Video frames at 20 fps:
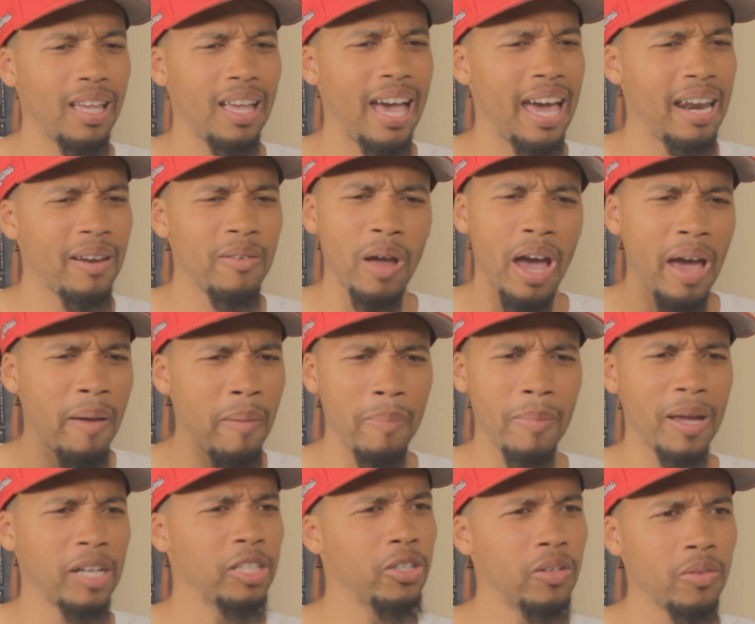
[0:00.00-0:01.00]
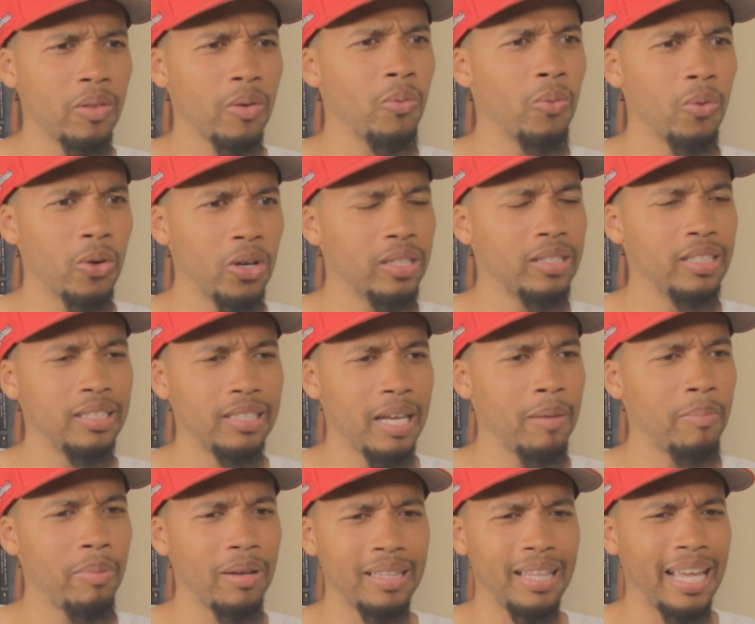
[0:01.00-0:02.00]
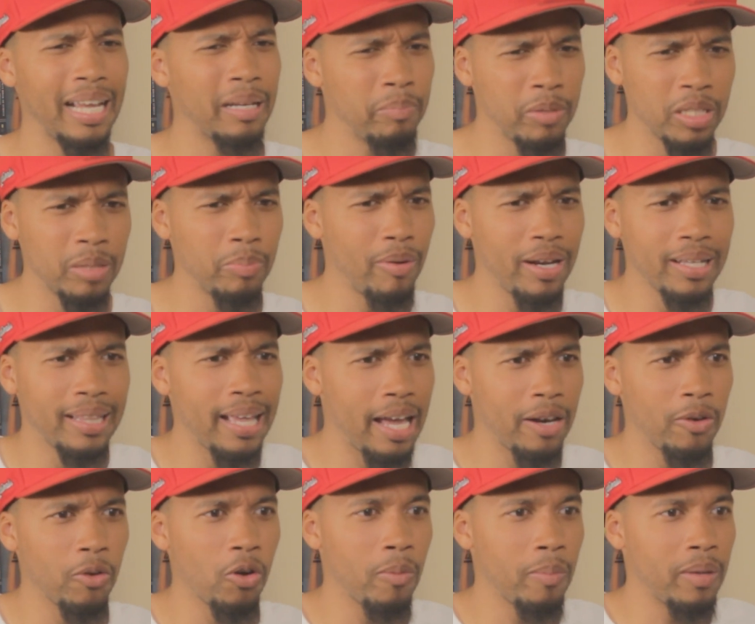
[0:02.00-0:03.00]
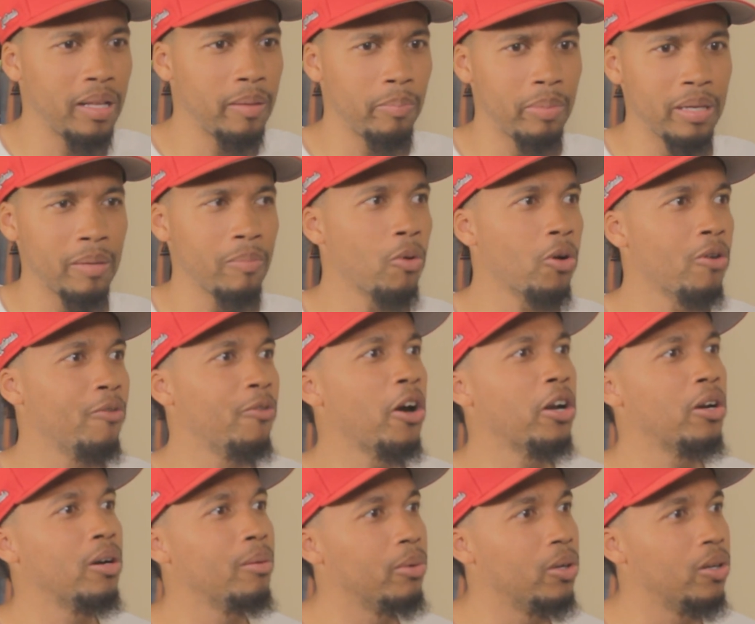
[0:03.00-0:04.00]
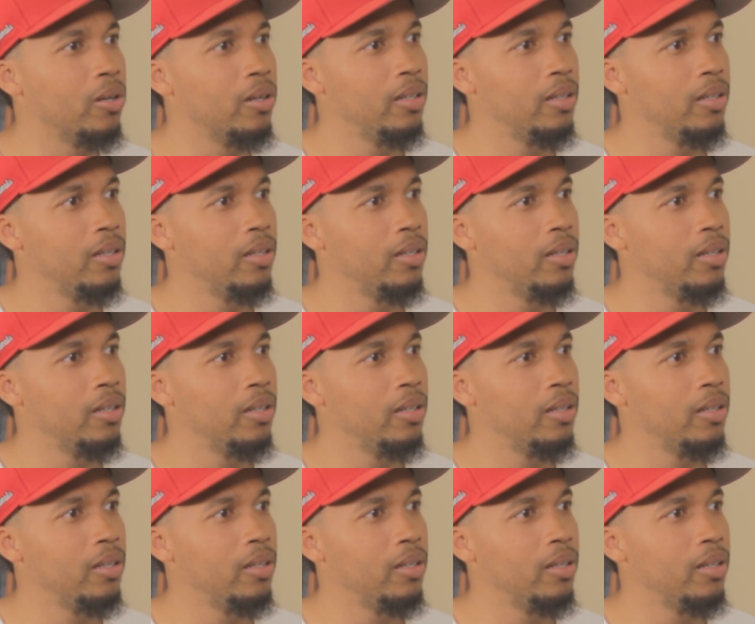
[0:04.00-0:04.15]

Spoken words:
I'm not sure the word to say, but like just break that norm and be more vulnerable.